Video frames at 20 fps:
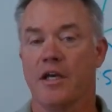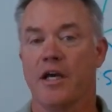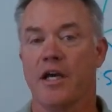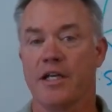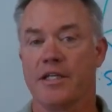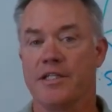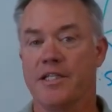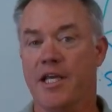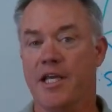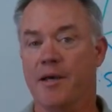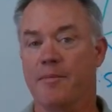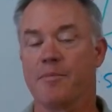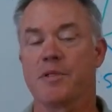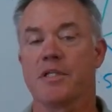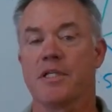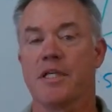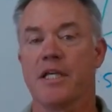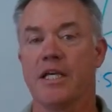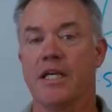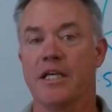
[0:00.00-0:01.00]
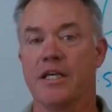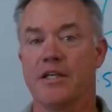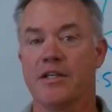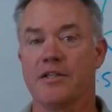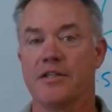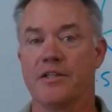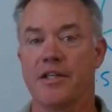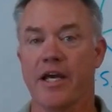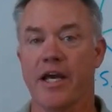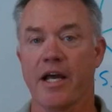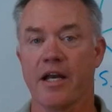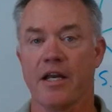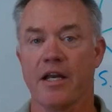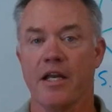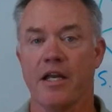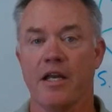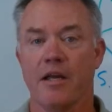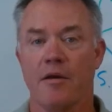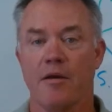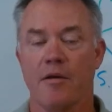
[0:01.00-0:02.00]
tips is that
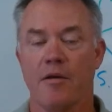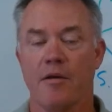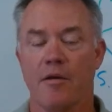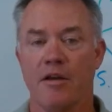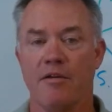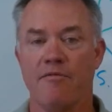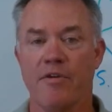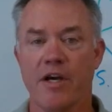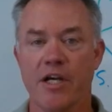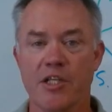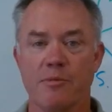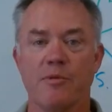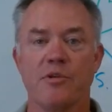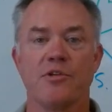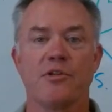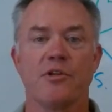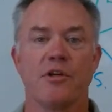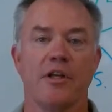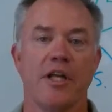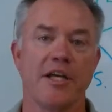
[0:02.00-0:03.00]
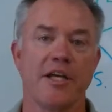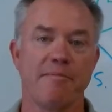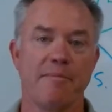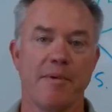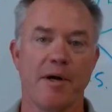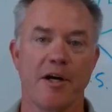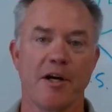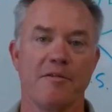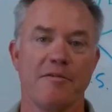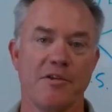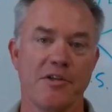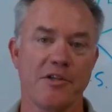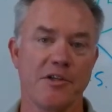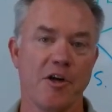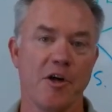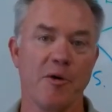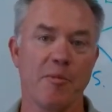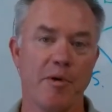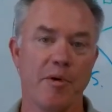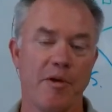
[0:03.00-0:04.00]
investments are like a bar of
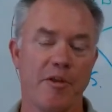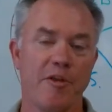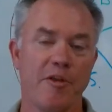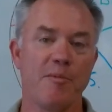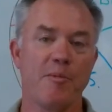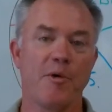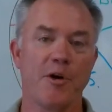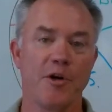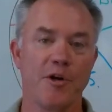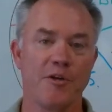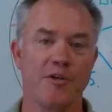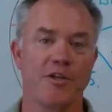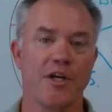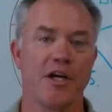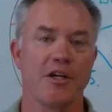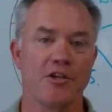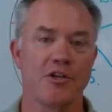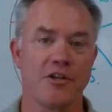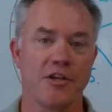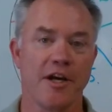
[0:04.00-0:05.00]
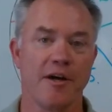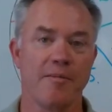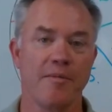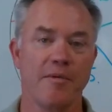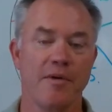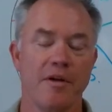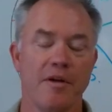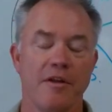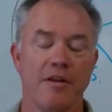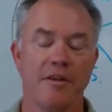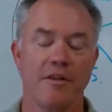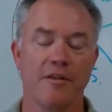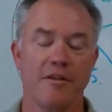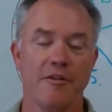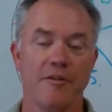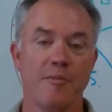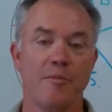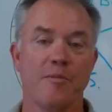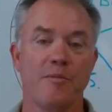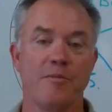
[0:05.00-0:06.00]
soap. The more you touch them,
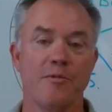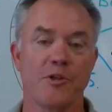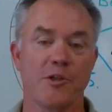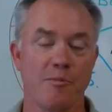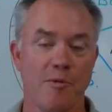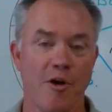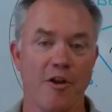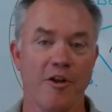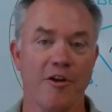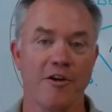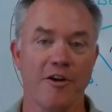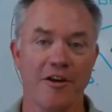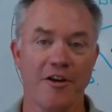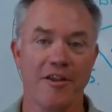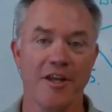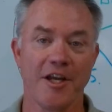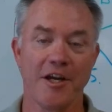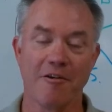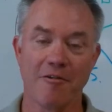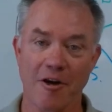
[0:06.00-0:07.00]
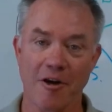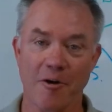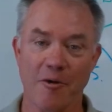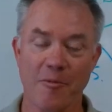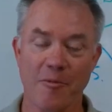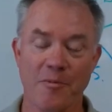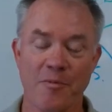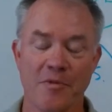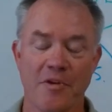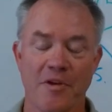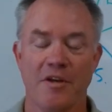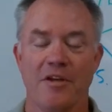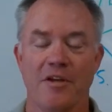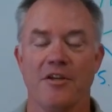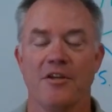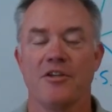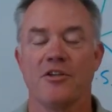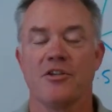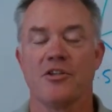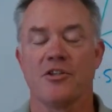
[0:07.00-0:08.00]
the smaller they grow.
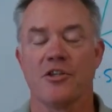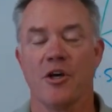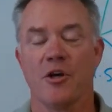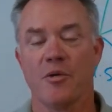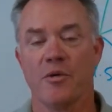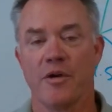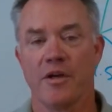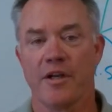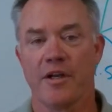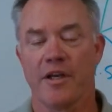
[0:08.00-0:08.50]
So